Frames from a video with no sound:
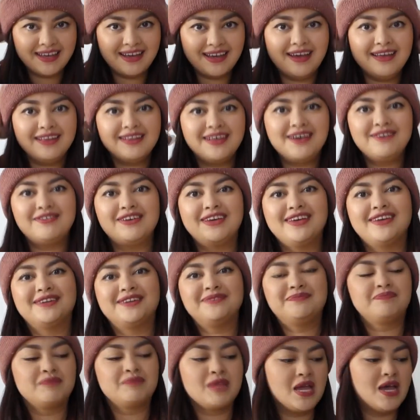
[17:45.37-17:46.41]
I love
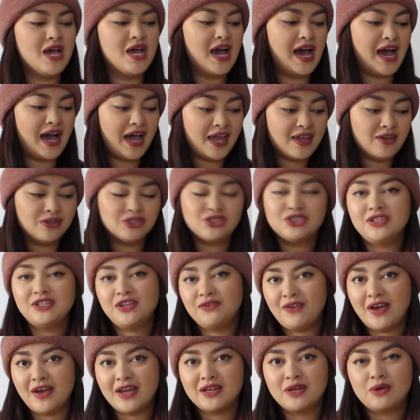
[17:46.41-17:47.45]
it. I usually
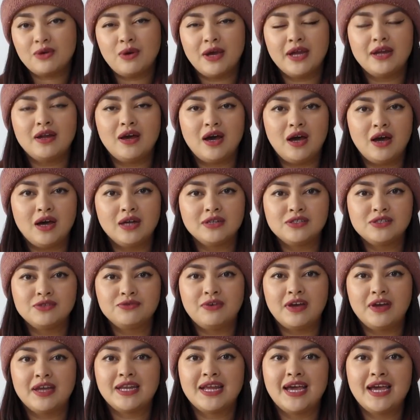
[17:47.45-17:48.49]
find it quite hard to
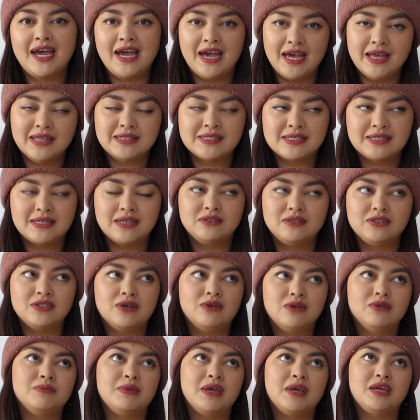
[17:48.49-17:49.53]
find hats that
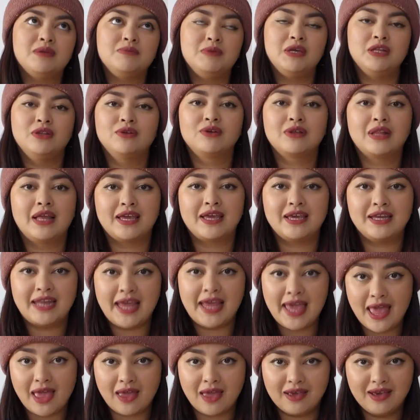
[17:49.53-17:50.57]
don't make me look like an
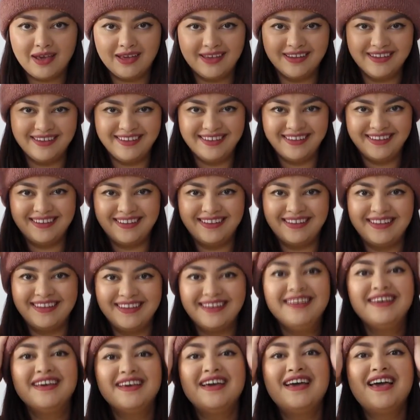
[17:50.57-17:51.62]
egg.
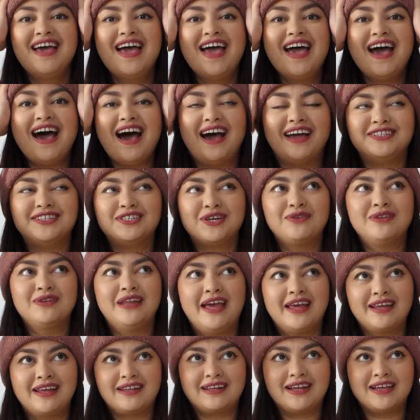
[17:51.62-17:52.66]
I don't
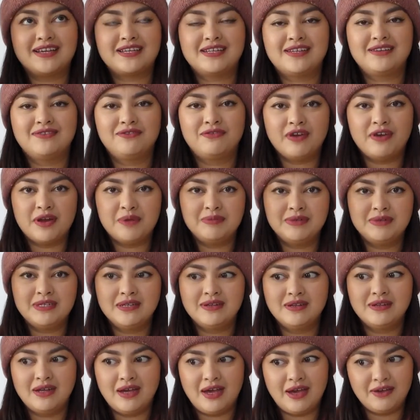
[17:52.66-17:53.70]
like ribbed.
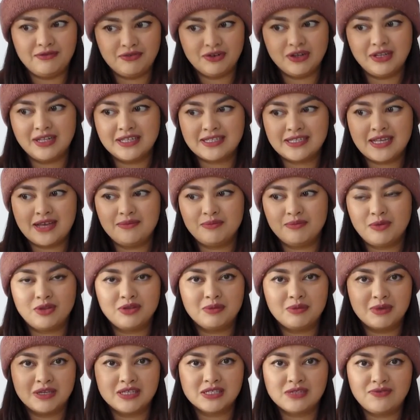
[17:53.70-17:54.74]
I've realized I'm not
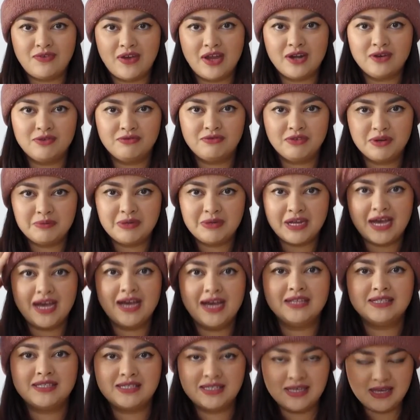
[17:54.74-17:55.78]
the biggest fan of ribbed
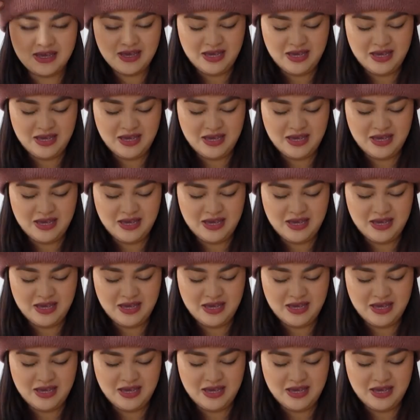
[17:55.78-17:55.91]
hats,